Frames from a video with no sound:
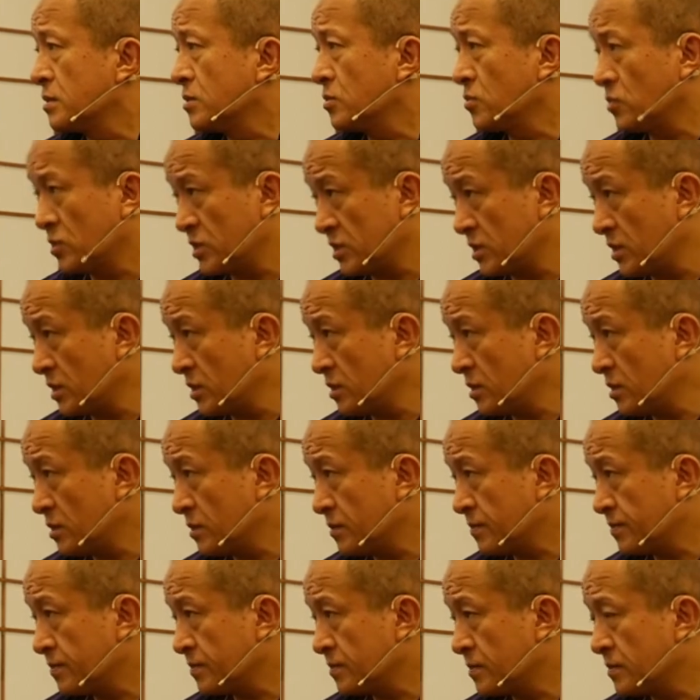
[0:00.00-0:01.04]
You understand?
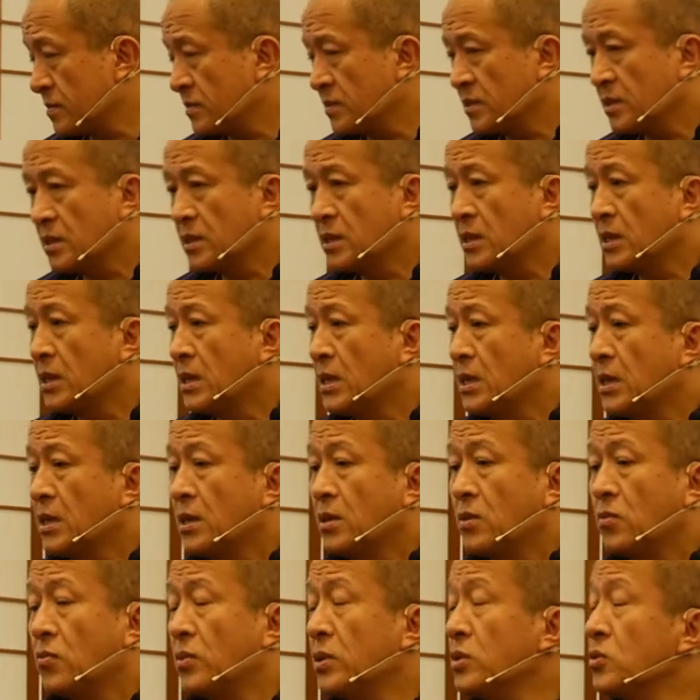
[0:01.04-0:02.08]

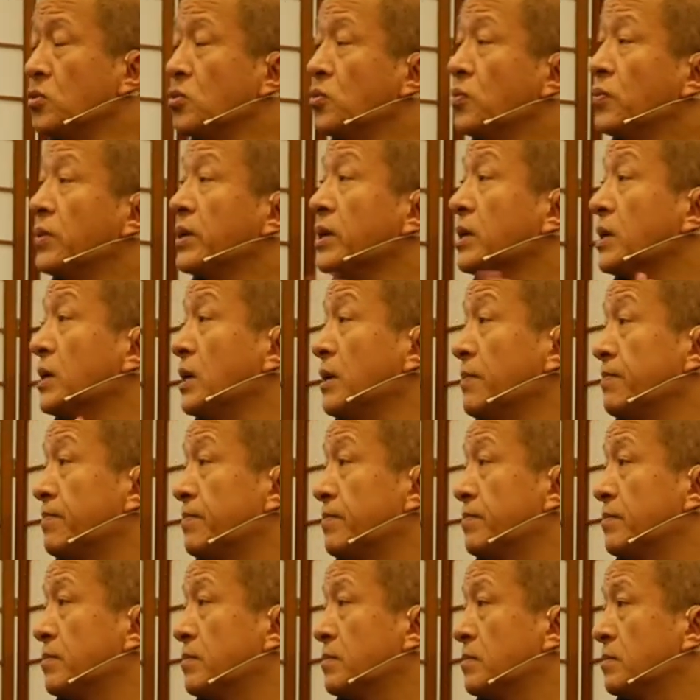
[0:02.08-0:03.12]
When you wake up,
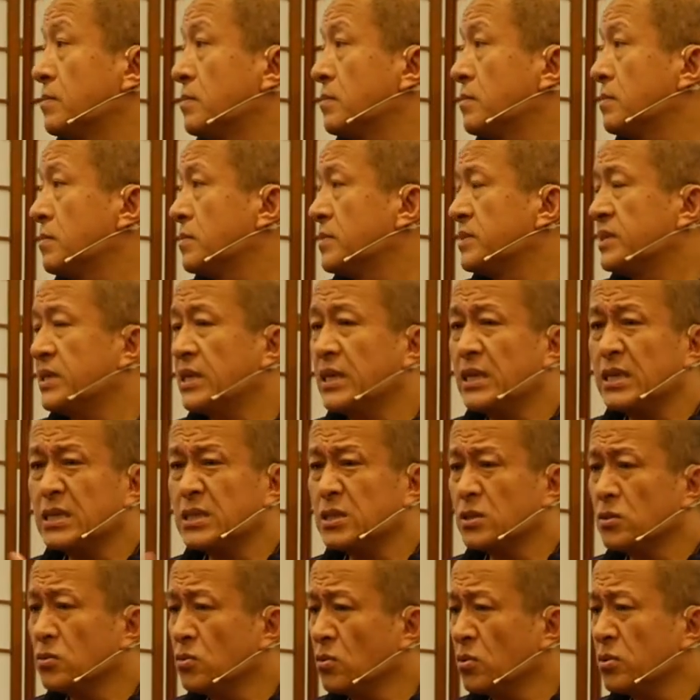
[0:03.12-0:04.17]
there
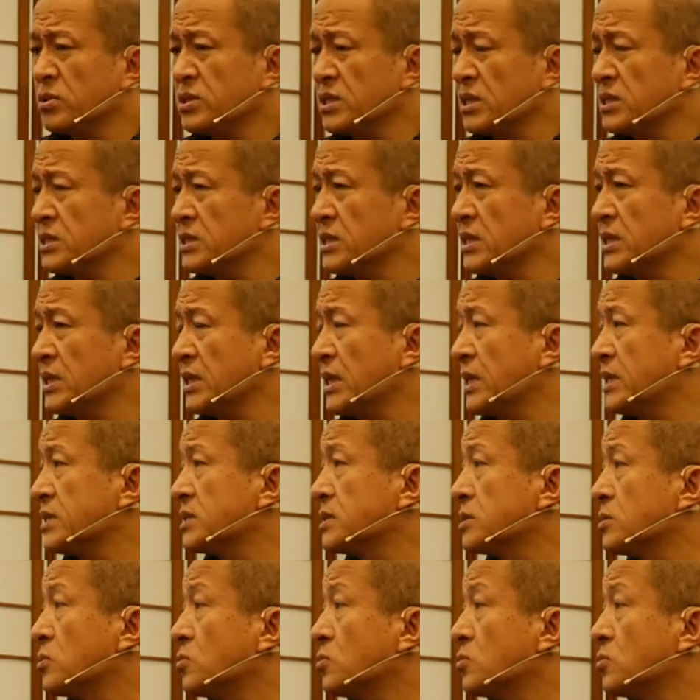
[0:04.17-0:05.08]
is no such thing as